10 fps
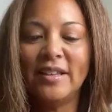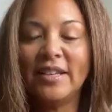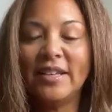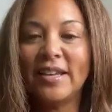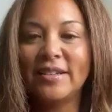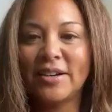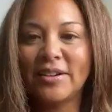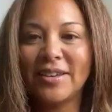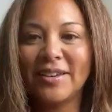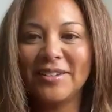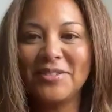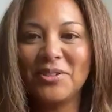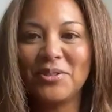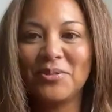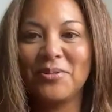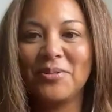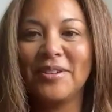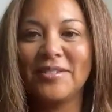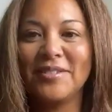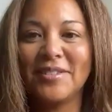Lynnette Duncan, who
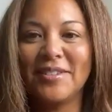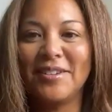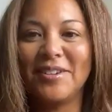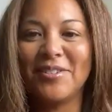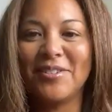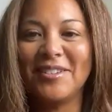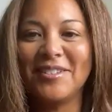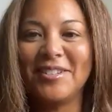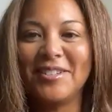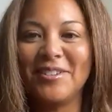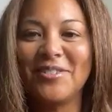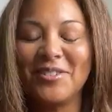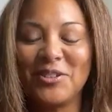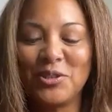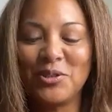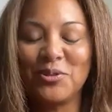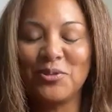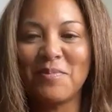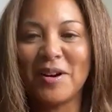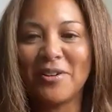is near and dear
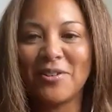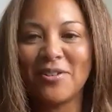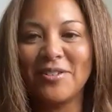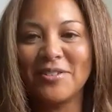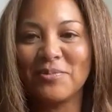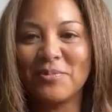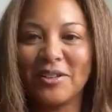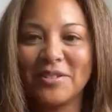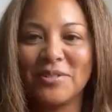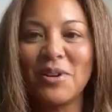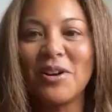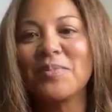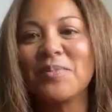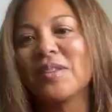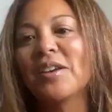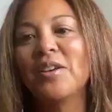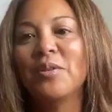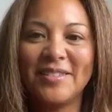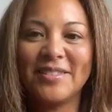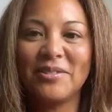to my heart as well as Rob's,
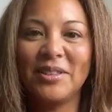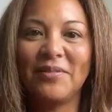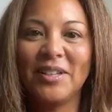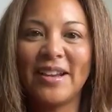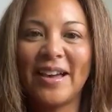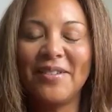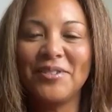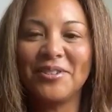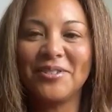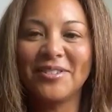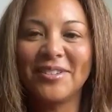and so lovely to have you.